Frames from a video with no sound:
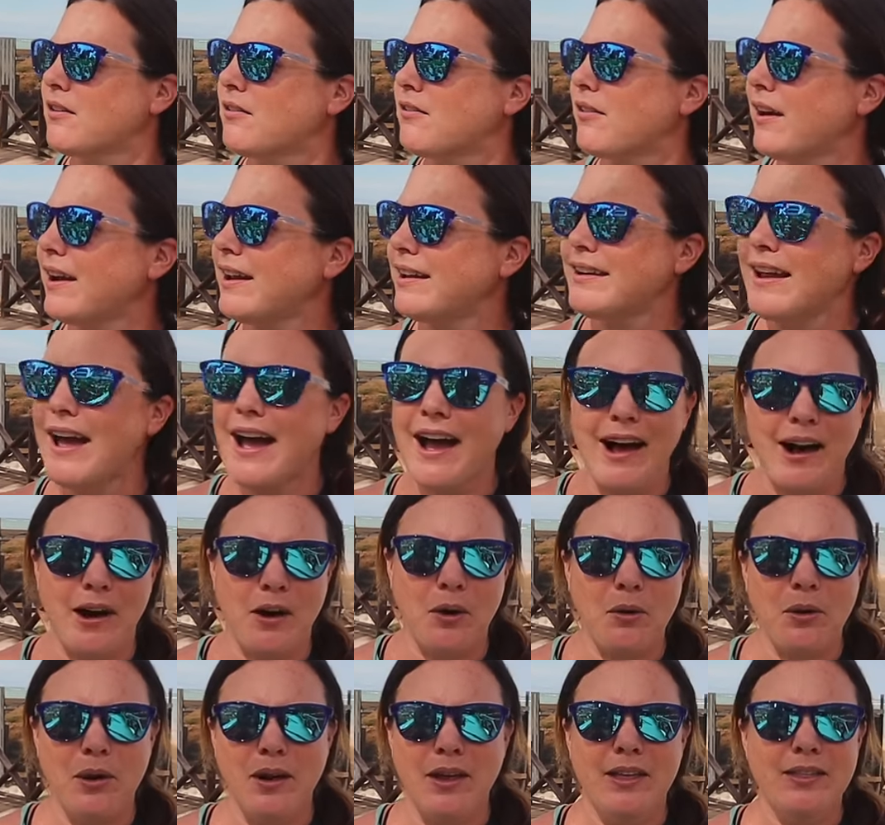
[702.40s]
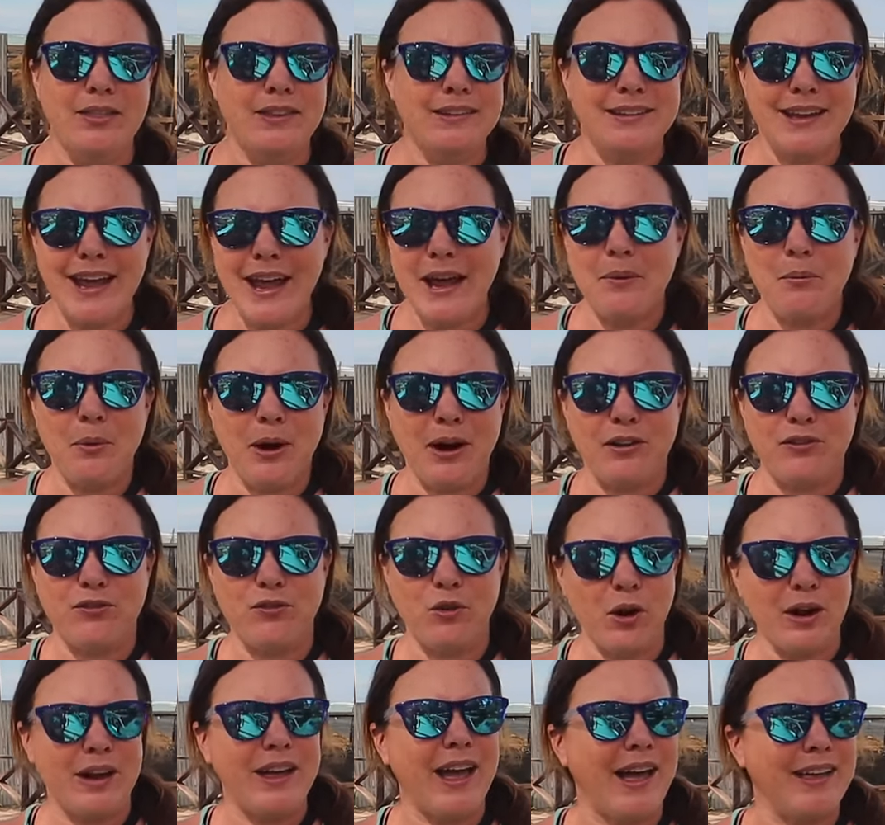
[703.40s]
Right now, the day where
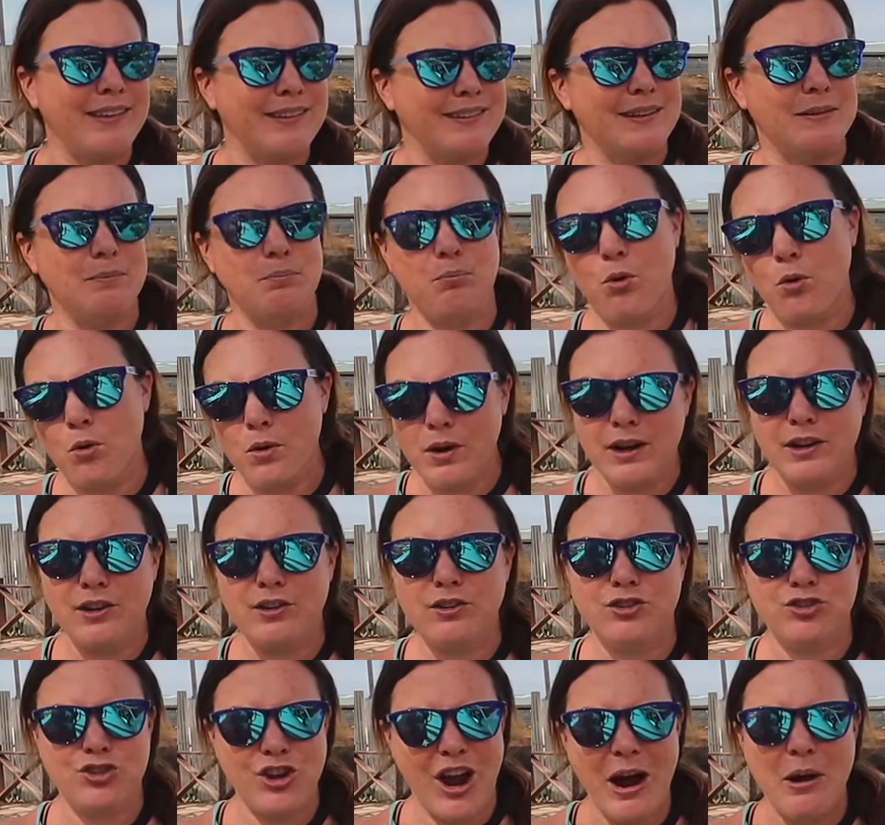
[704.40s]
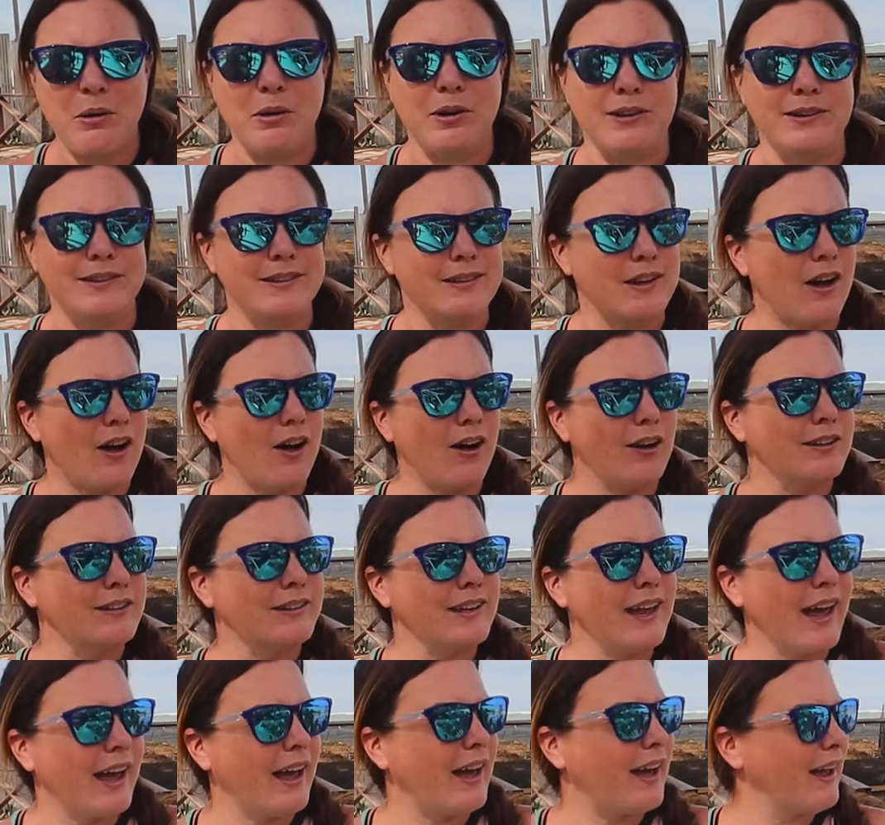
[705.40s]
forecasted pouring showers all
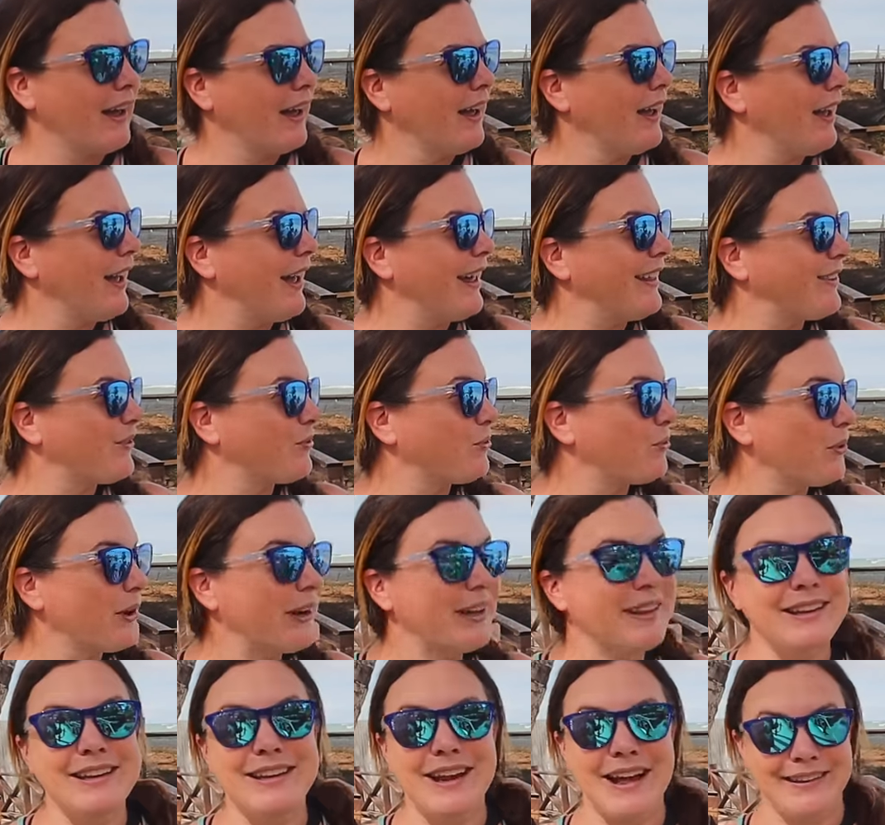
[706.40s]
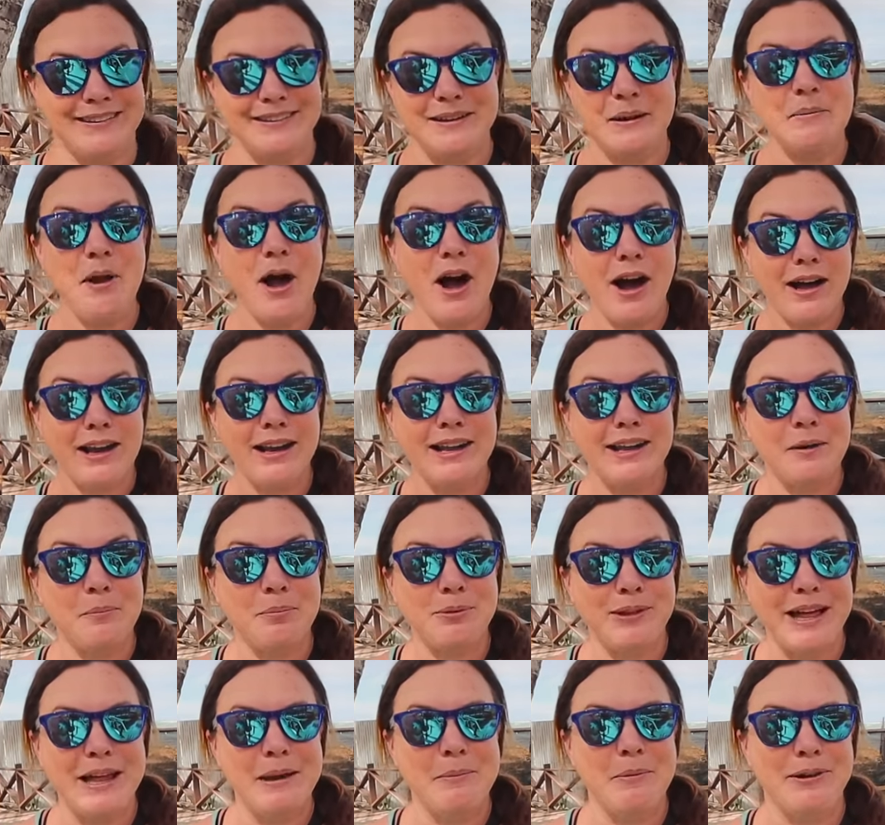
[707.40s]
day, it's really nice. And I'm not gonna
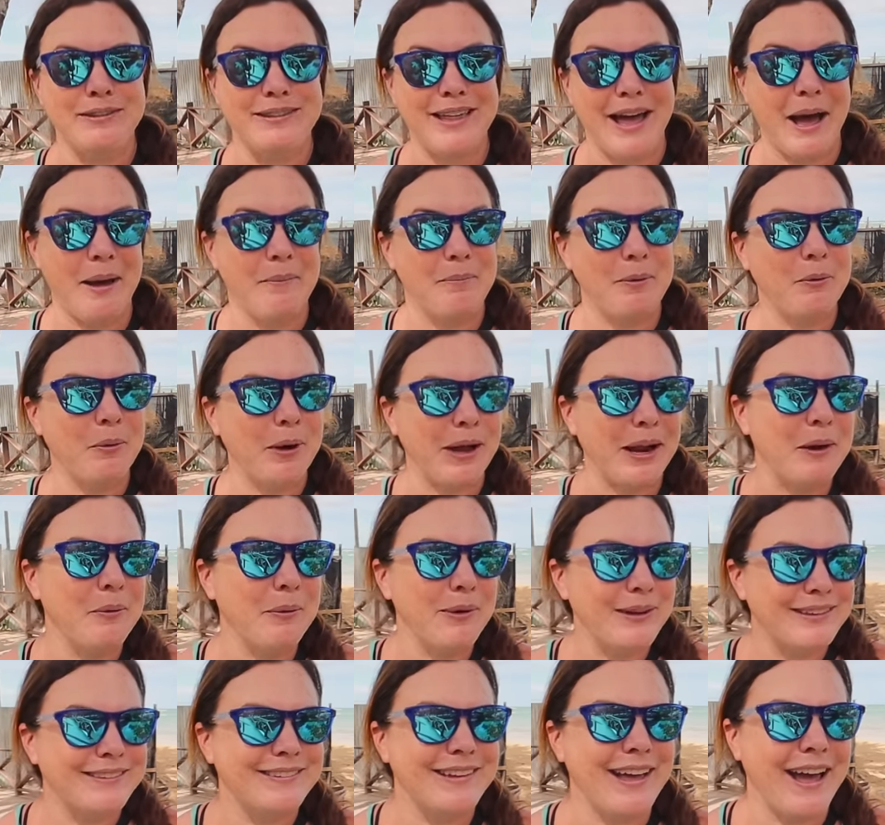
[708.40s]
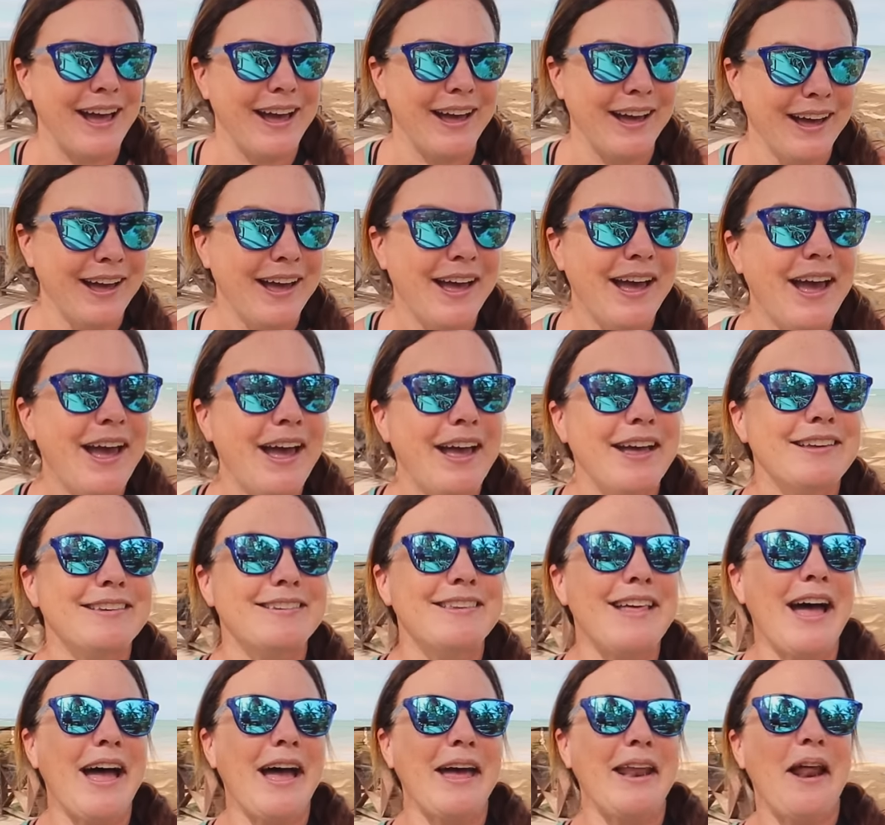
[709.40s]
complain about that, but what I will say is
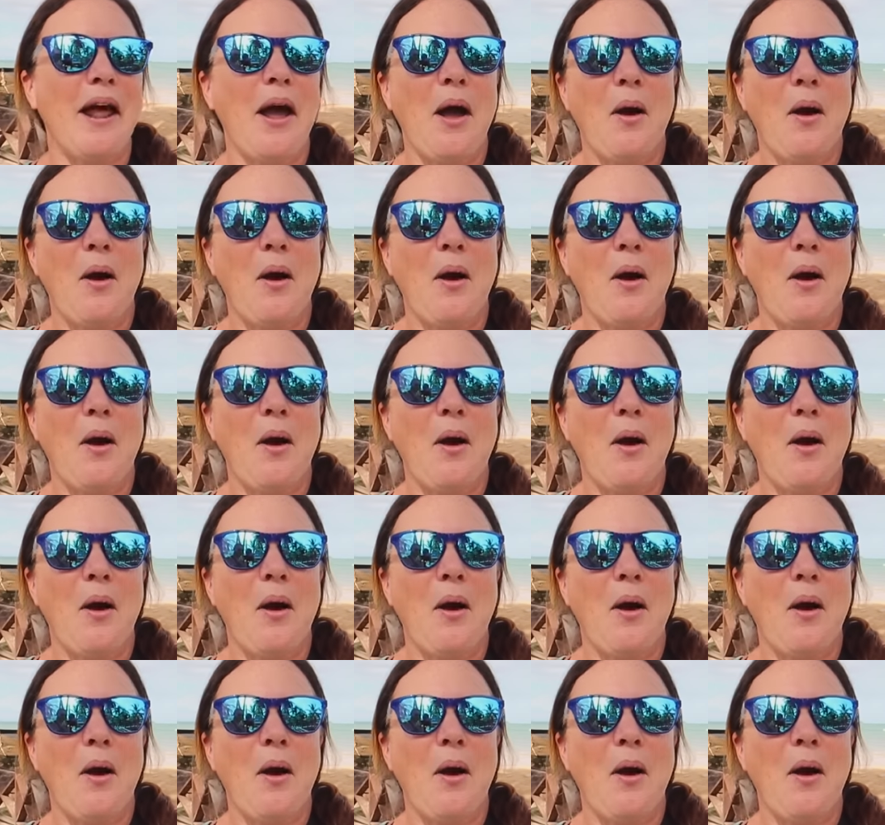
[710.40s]
that